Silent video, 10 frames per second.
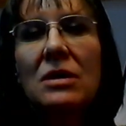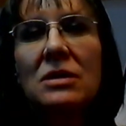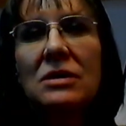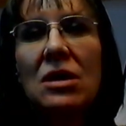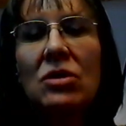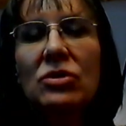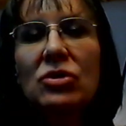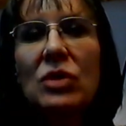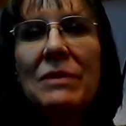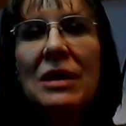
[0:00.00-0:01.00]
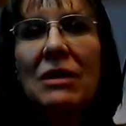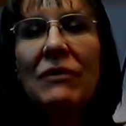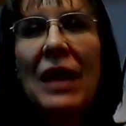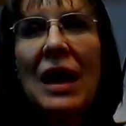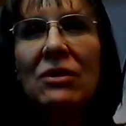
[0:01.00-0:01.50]
So treatment
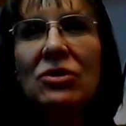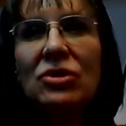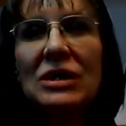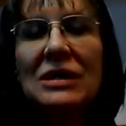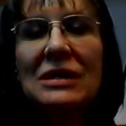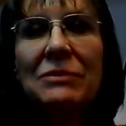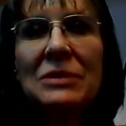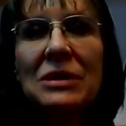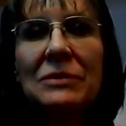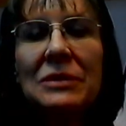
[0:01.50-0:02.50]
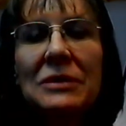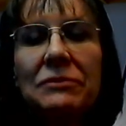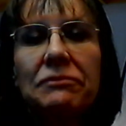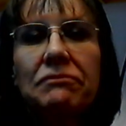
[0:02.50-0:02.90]
of allergy symptoms,